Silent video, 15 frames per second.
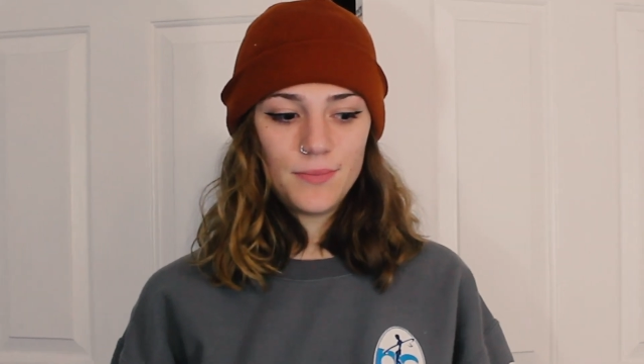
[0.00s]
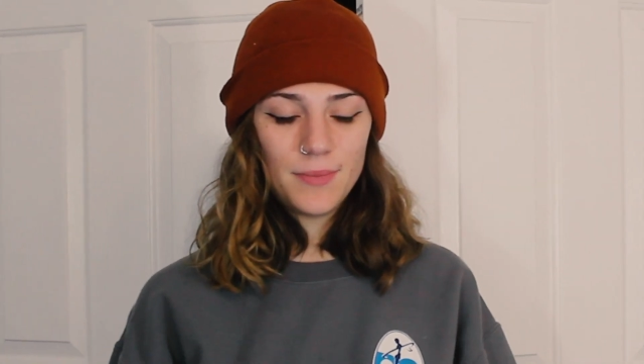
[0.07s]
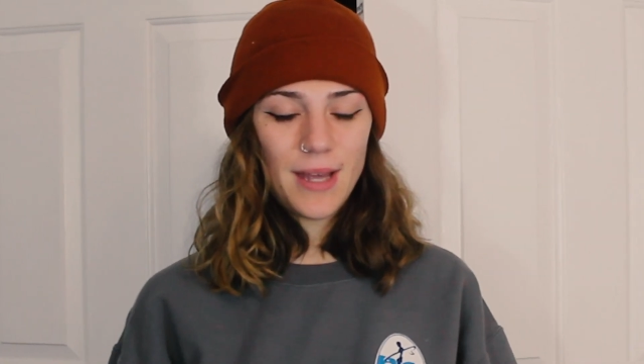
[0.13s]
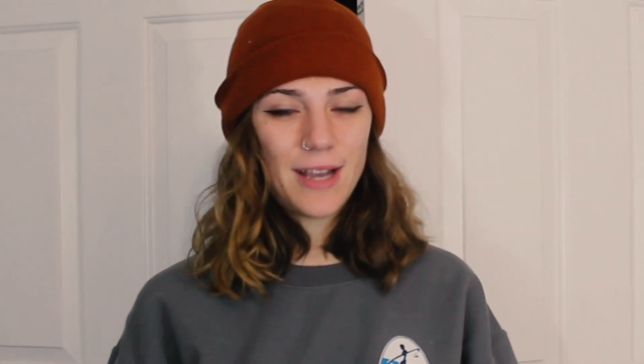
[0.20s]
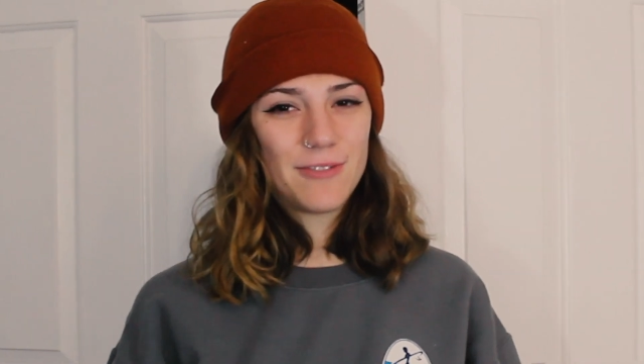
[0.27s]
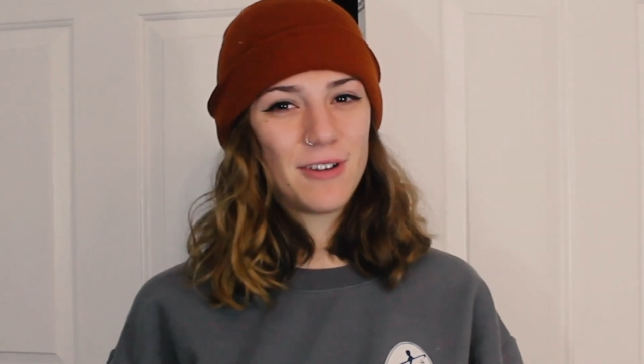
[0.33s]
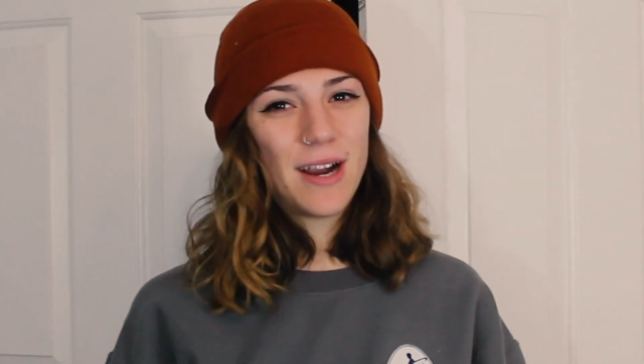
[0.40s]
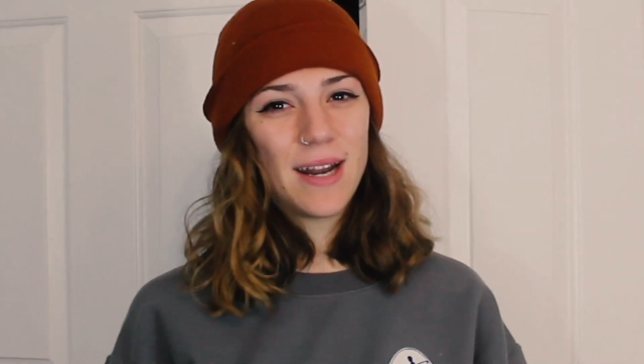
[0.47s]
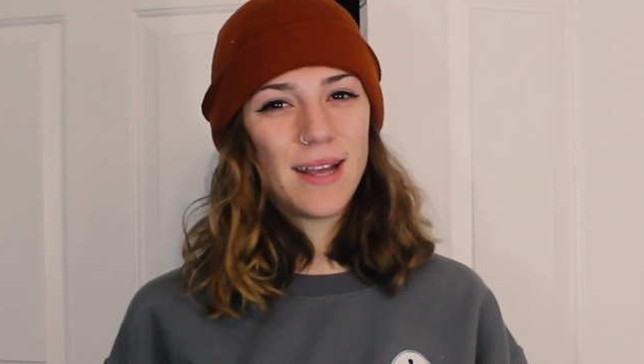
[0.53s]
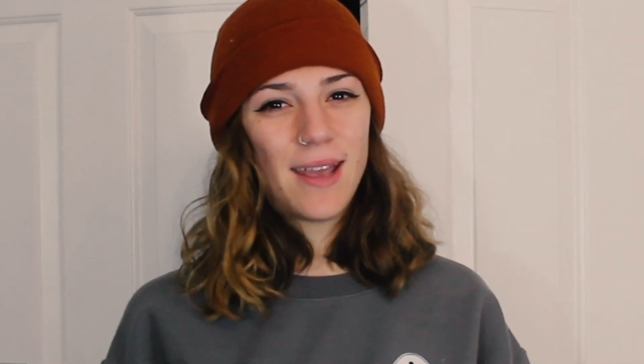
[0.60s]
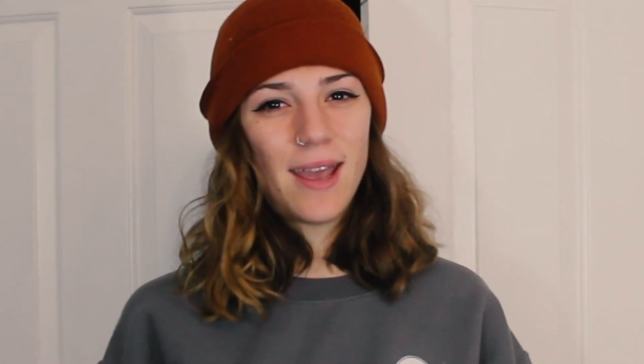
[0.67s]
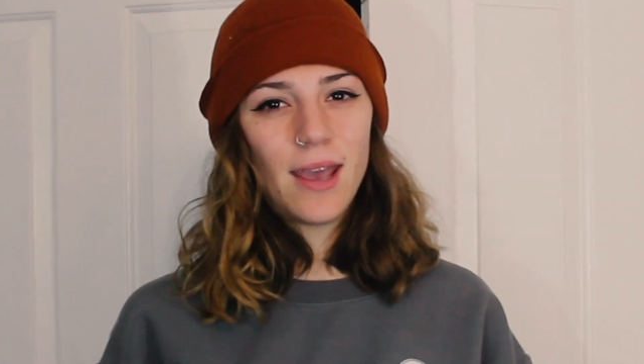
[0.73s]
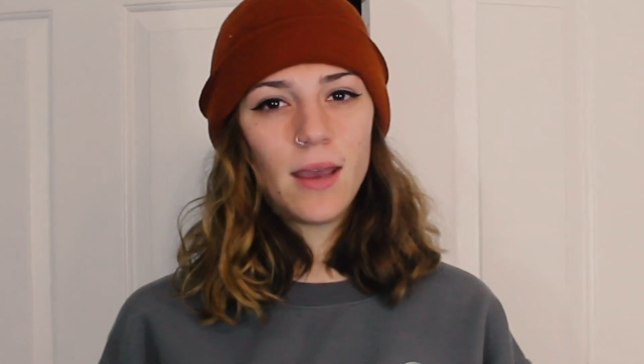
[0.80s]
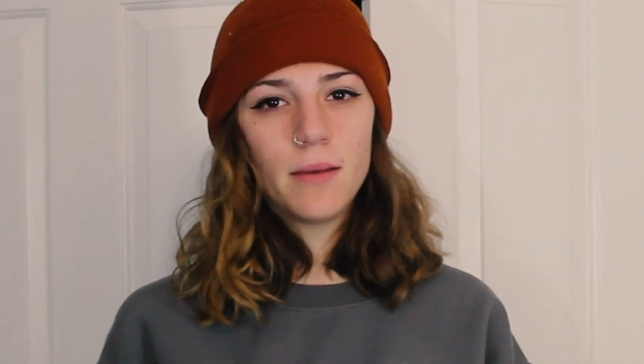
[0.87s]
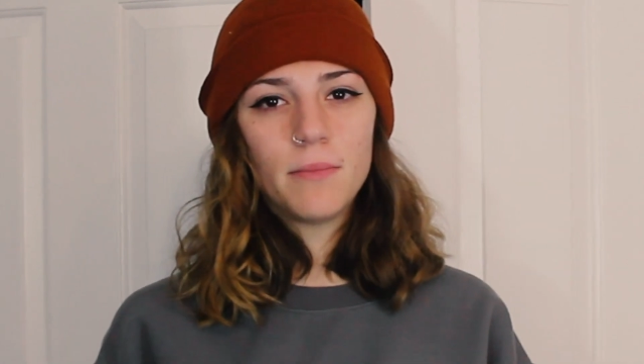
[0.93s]
Black Friday
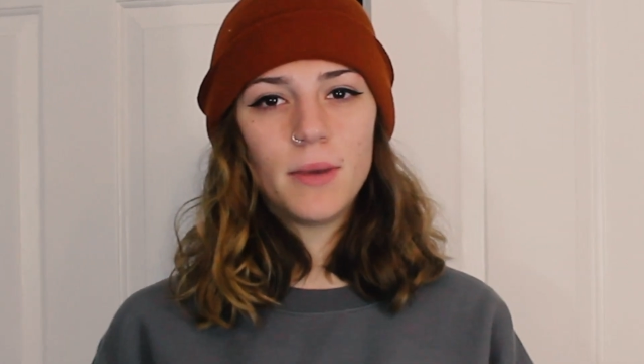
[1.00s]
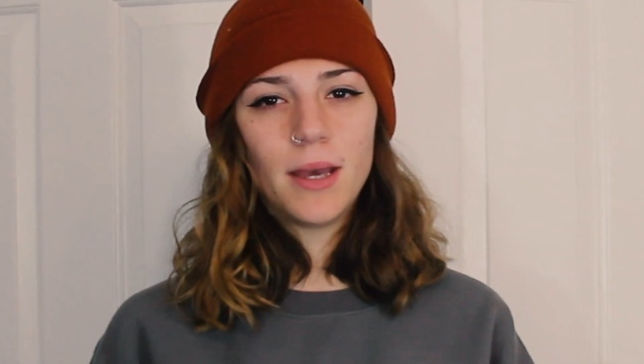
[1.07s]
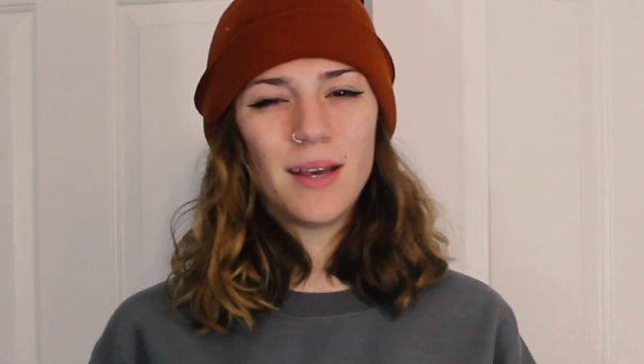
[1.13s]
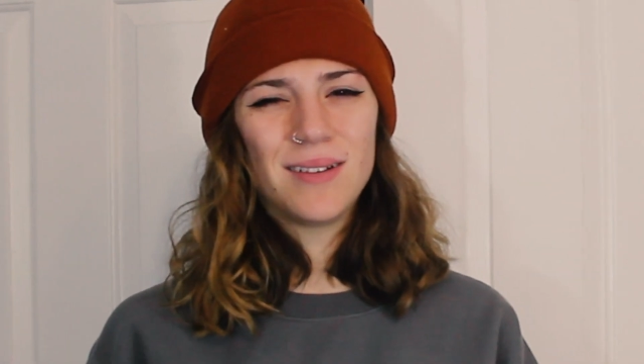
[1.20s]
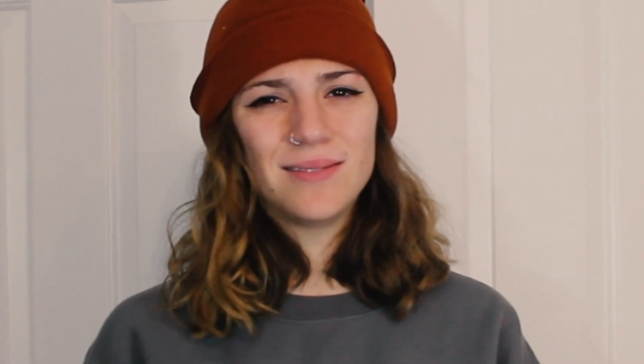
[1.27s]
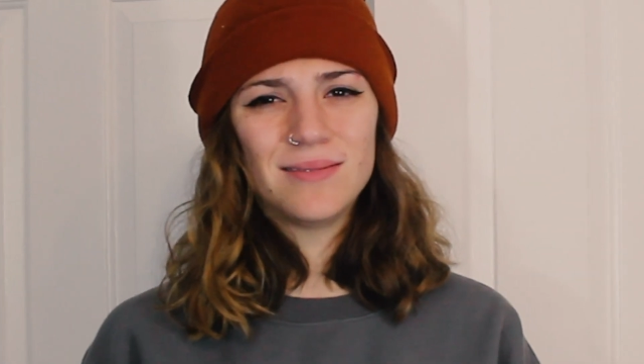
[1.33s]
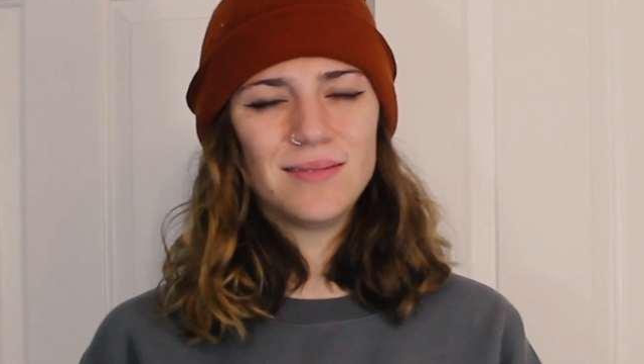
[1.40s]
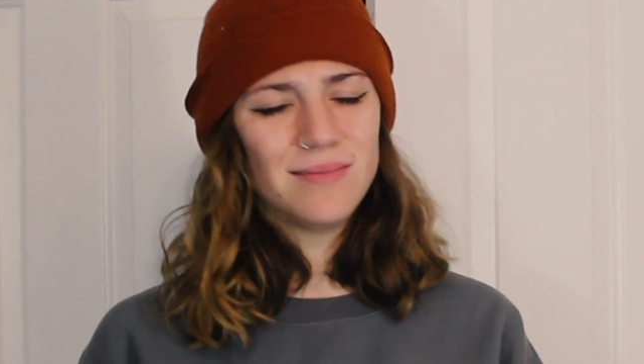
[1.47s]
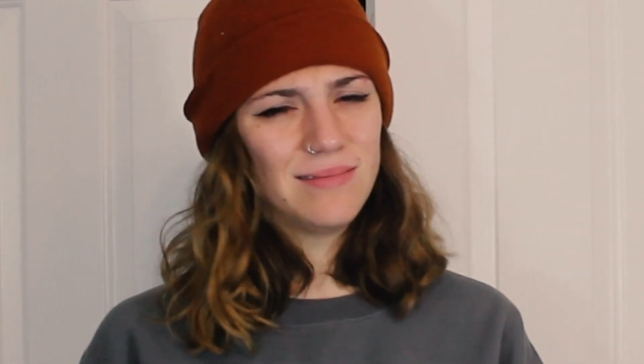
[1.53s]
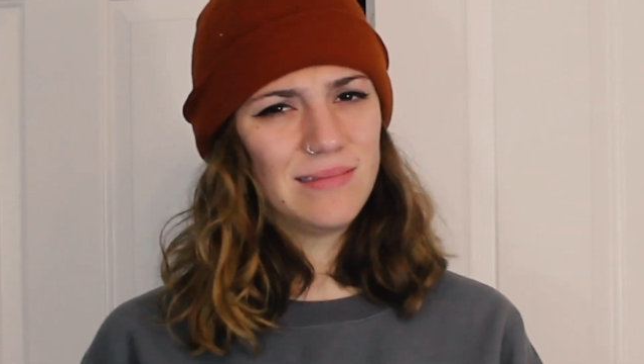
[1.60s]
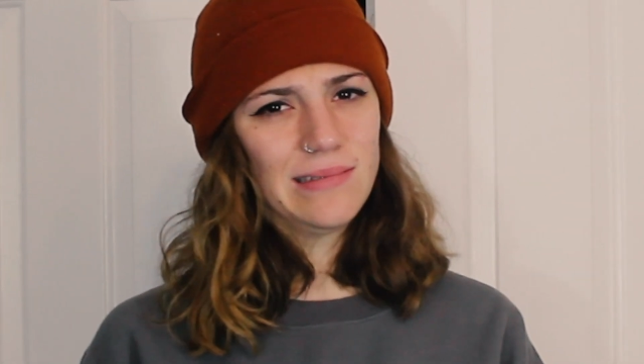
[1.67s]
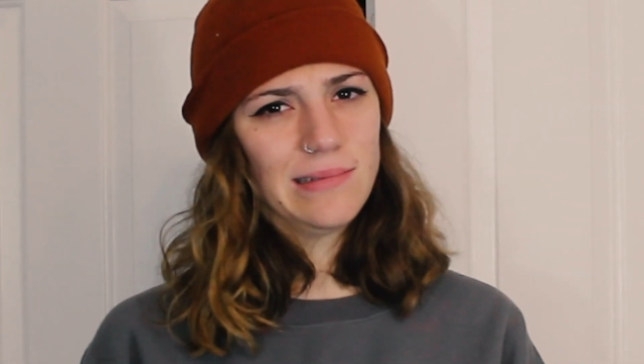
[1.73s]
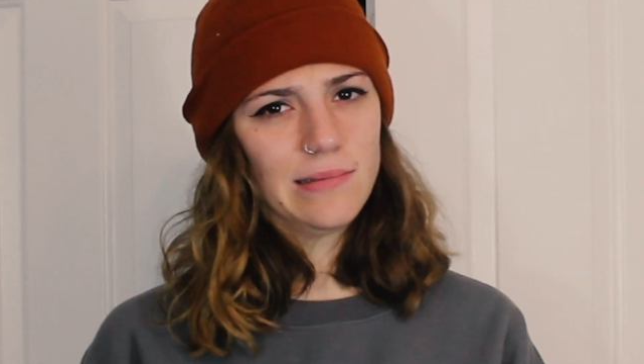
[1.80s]
came and